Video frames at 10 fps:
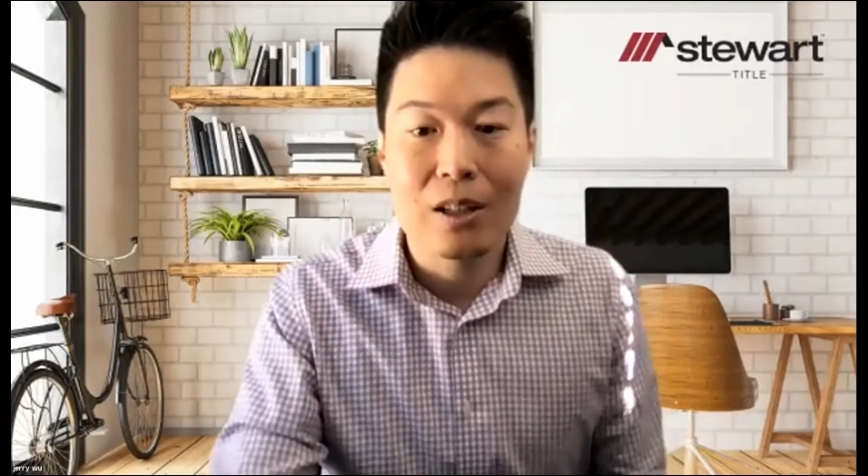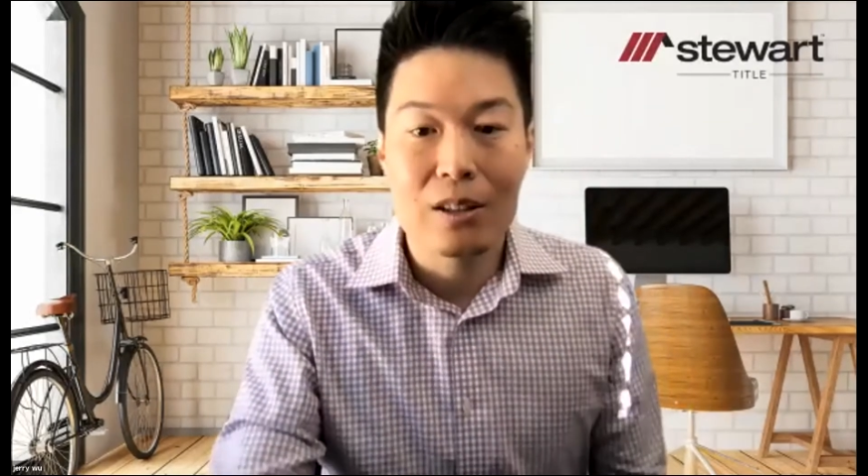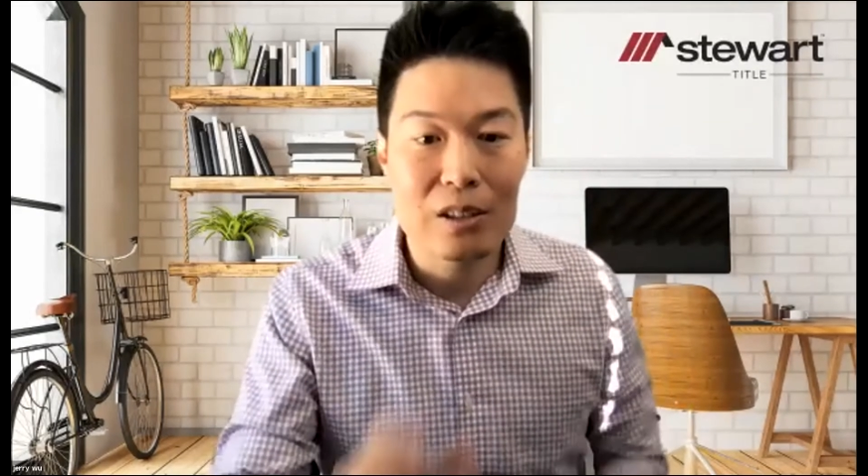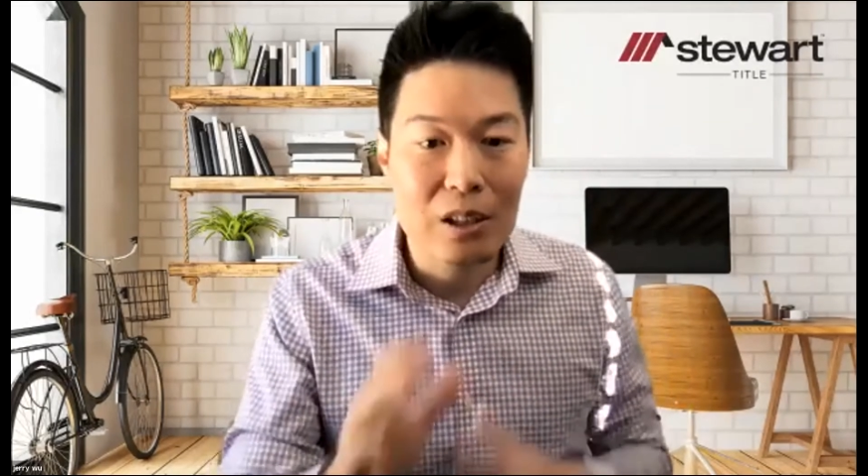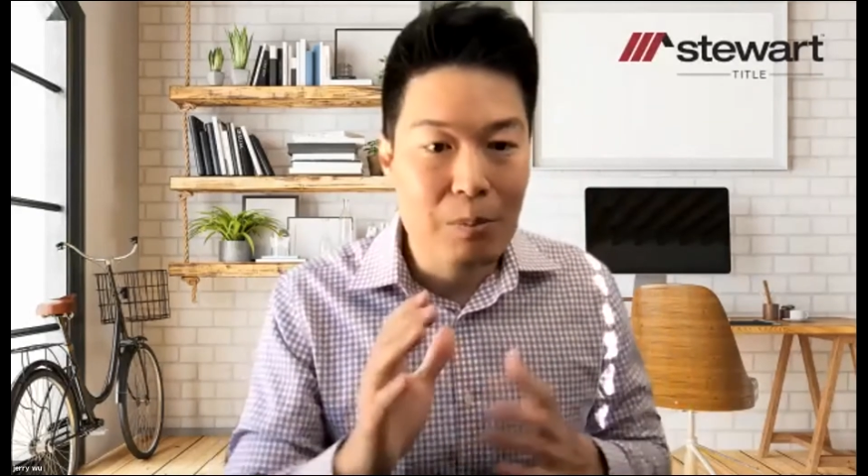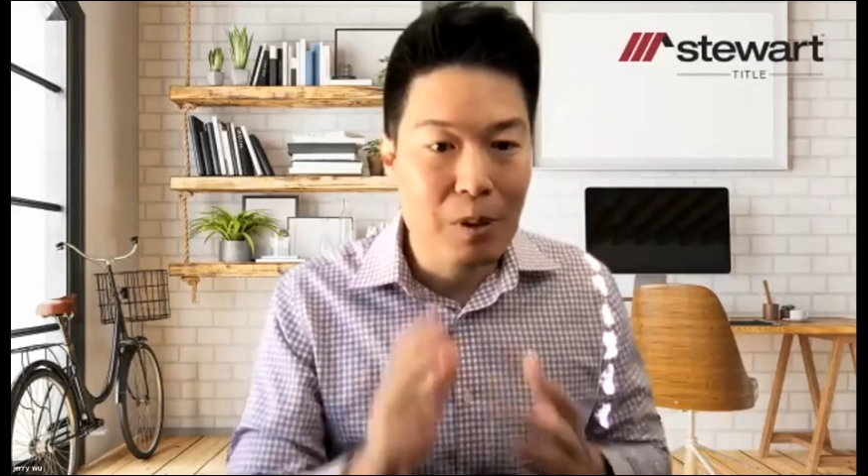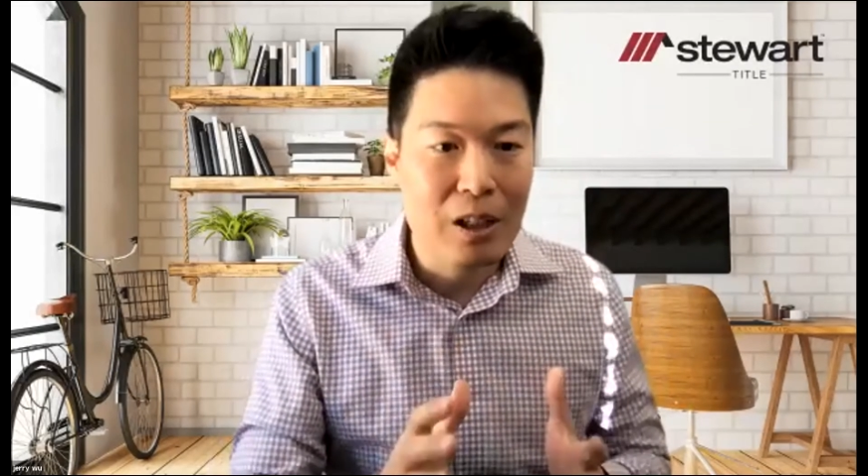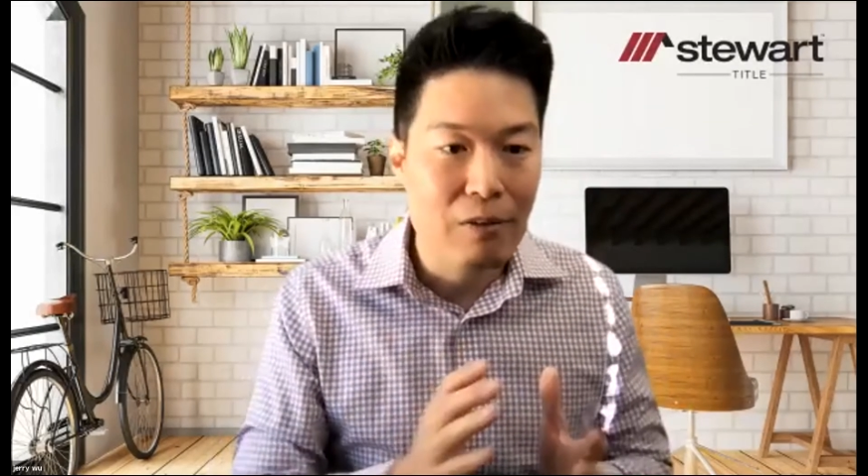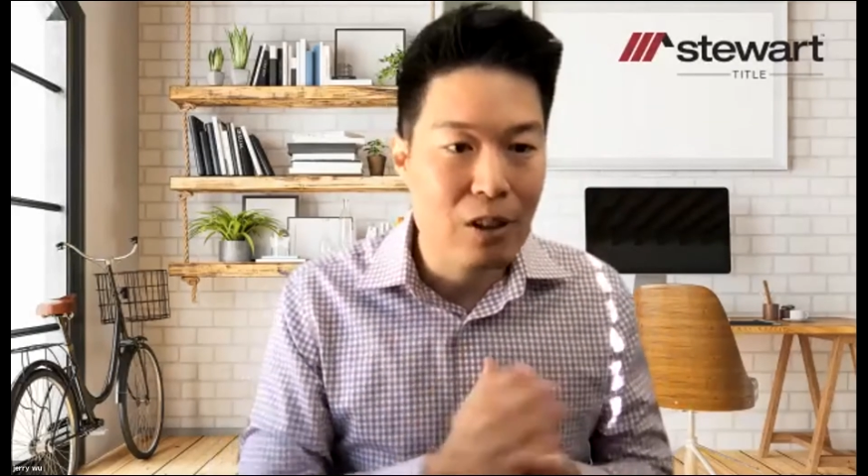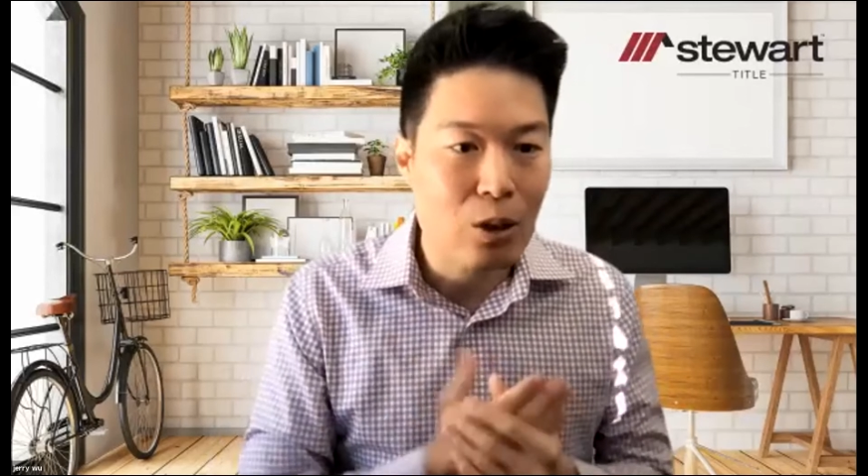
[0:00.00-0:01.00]
Does anybody
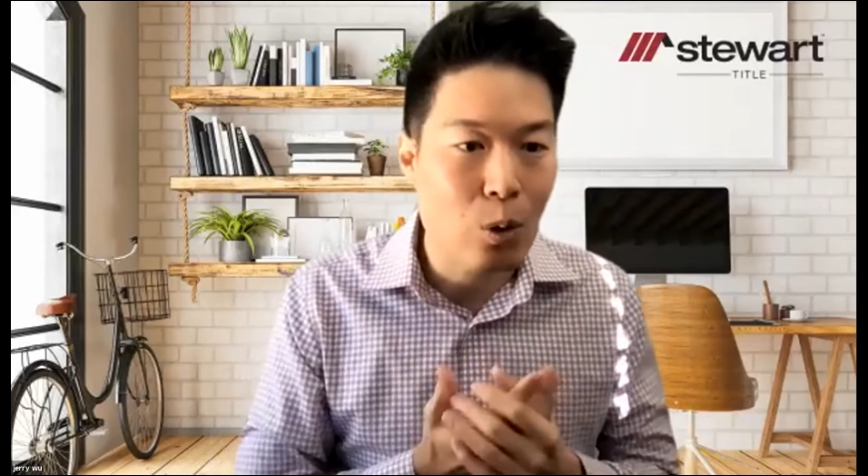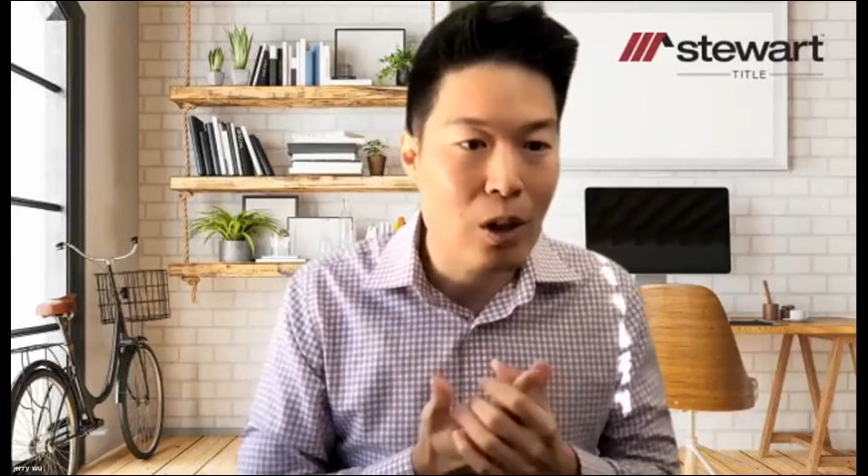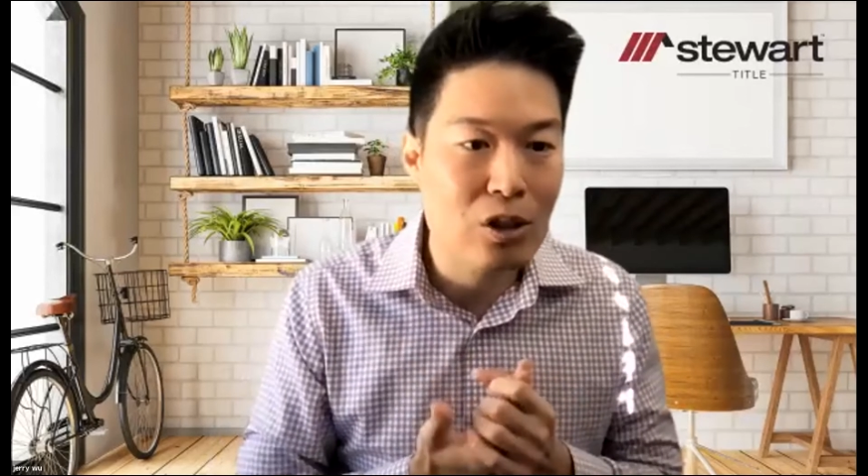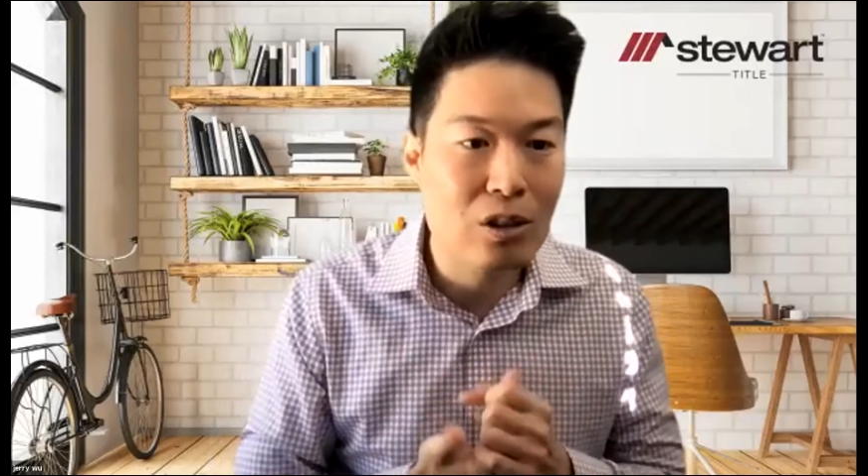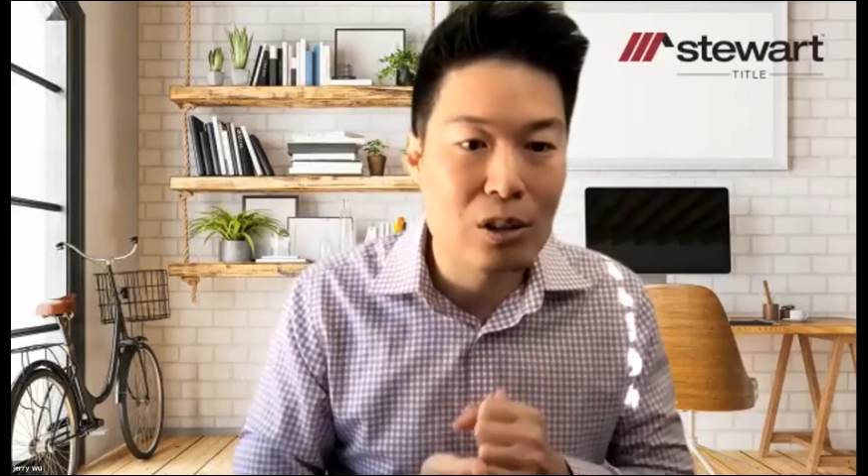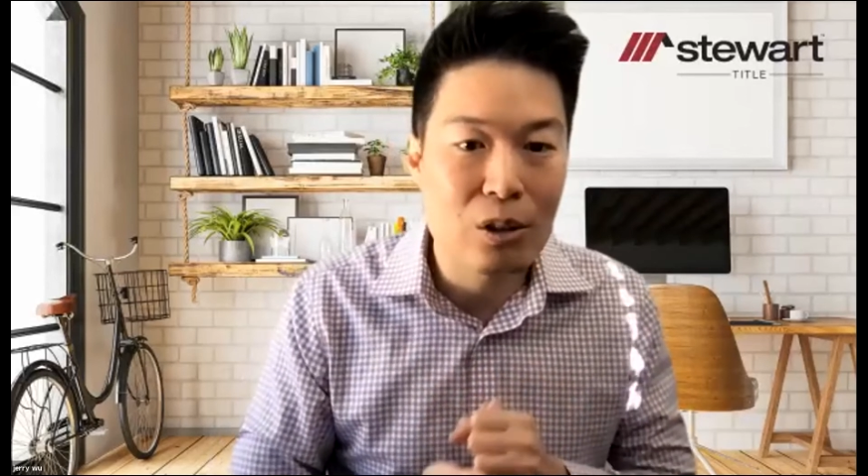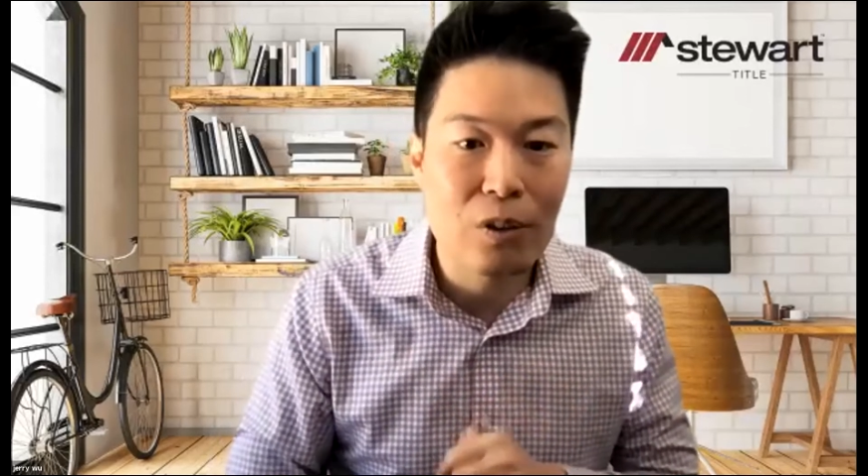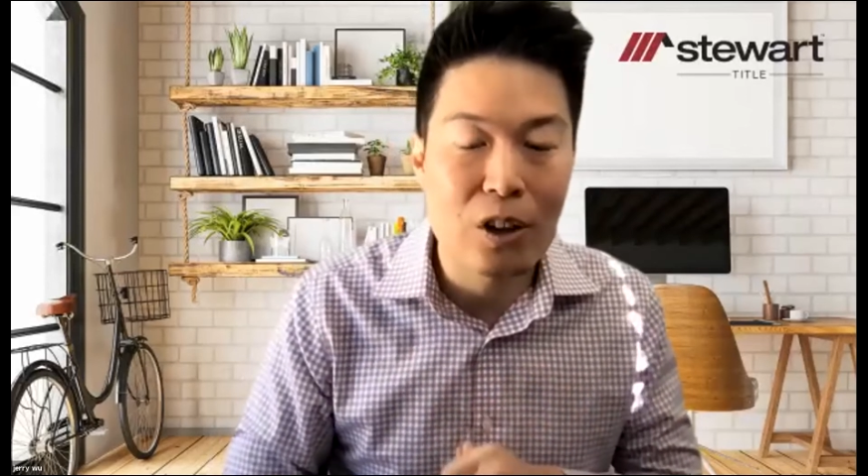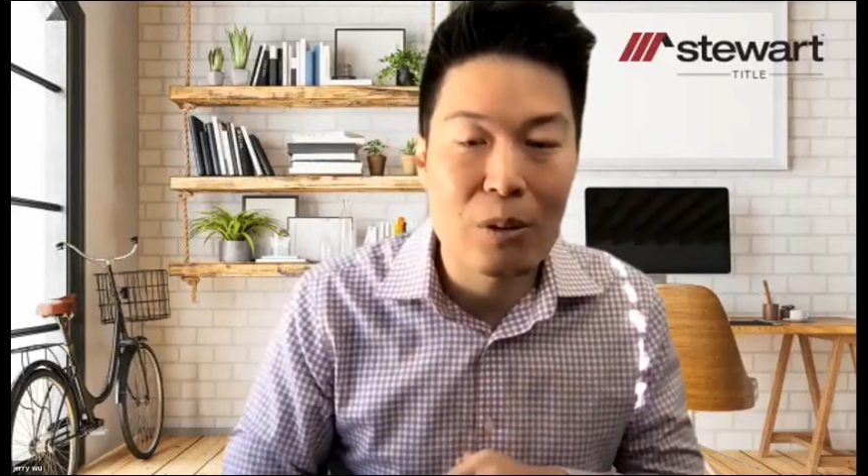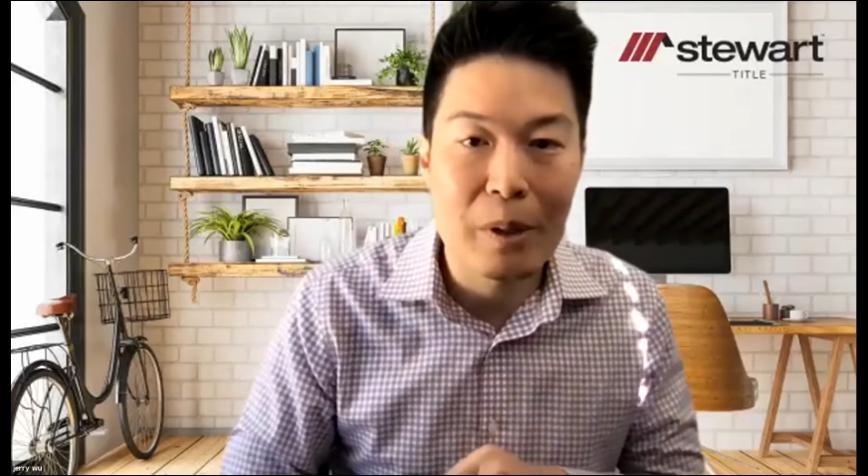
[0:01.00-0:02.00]
have any questions so far